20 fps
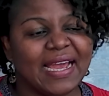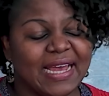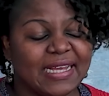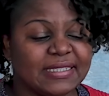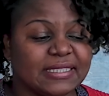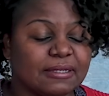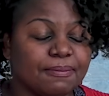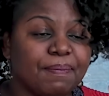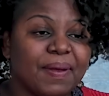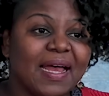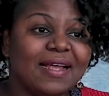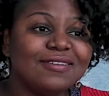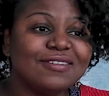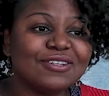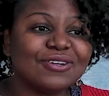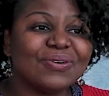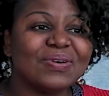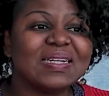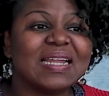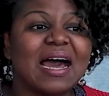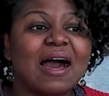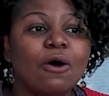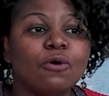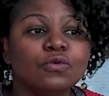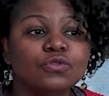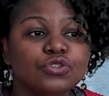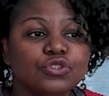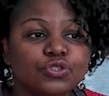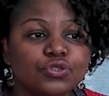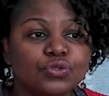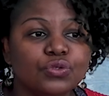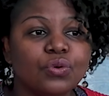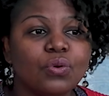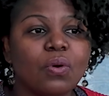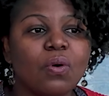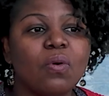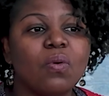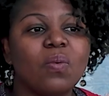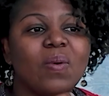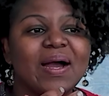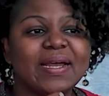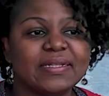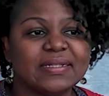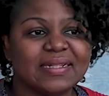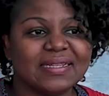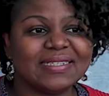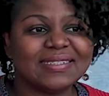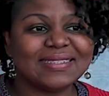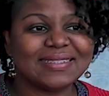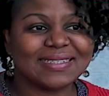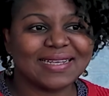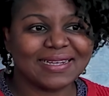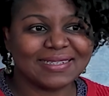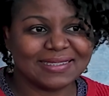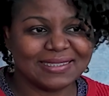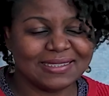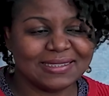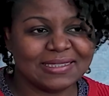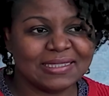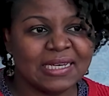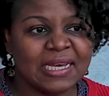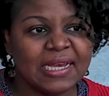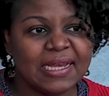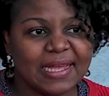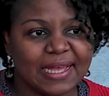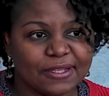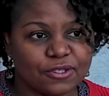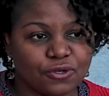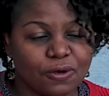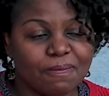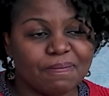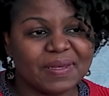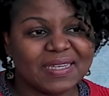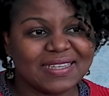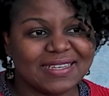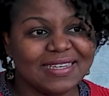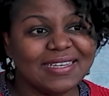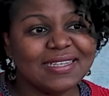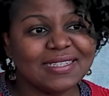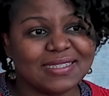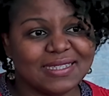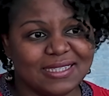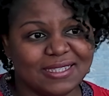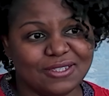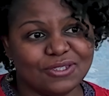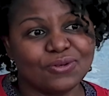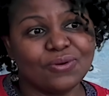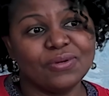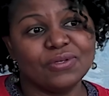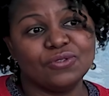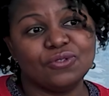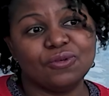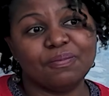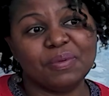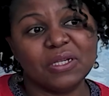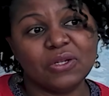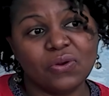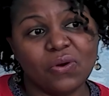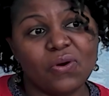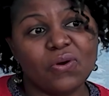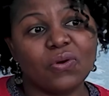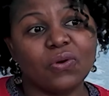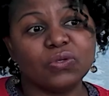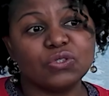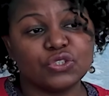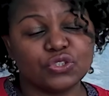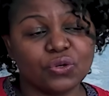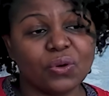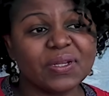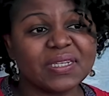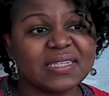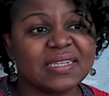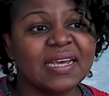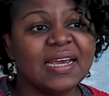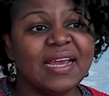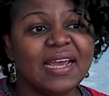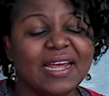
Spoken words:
And depending on how new or widely studied a topic is, this is going to be long or short,